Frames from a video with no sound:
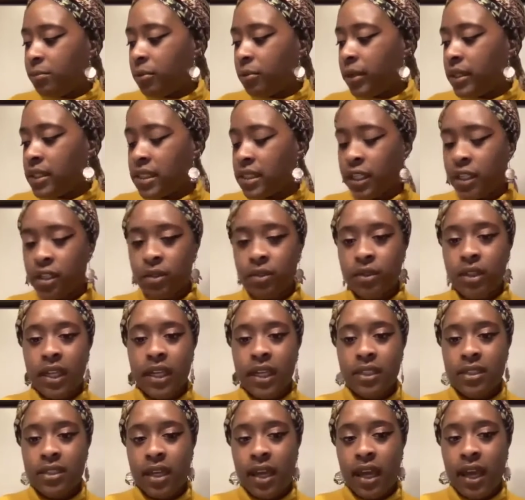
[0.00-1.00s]
points that you'd
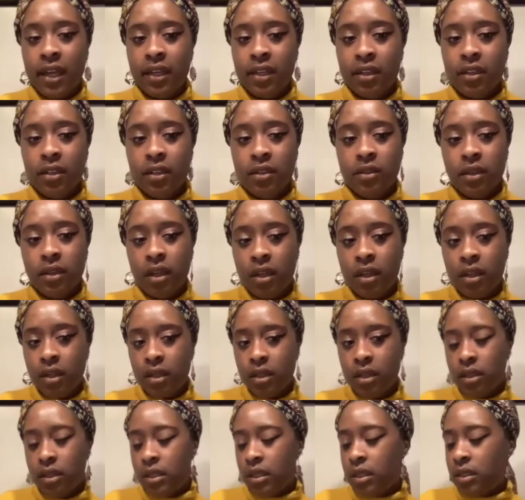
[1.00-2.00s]
like to add
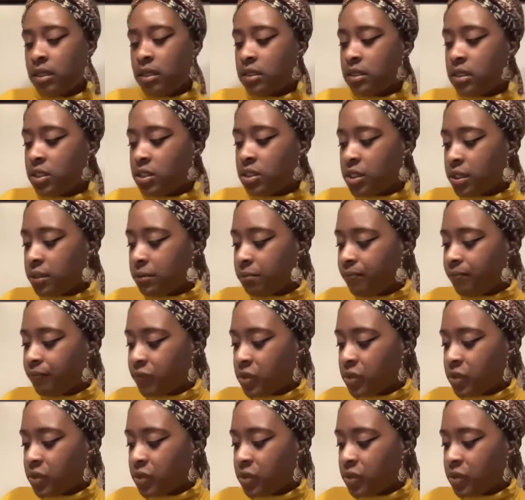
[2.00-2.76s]
in addition